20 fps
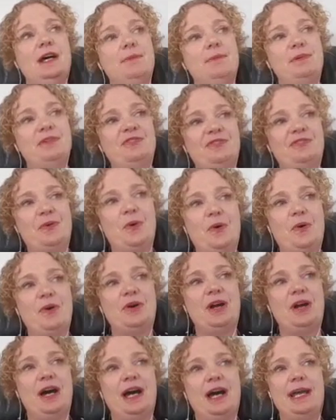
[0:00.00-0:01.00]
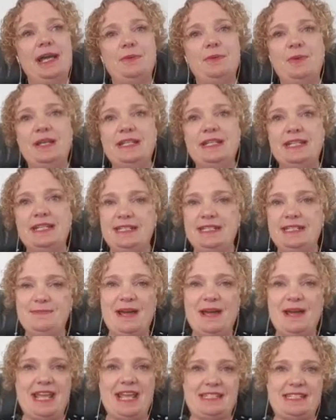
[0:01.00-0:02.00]
before I went and did
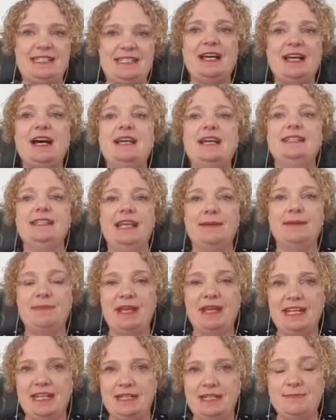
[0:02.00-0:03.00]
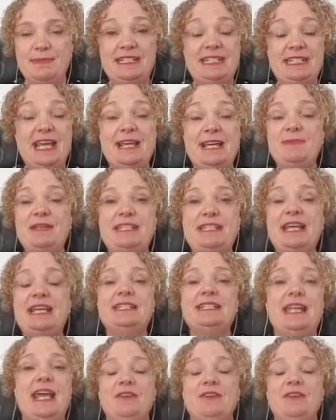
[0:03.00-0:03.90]
my exercise and came back and did a meditation.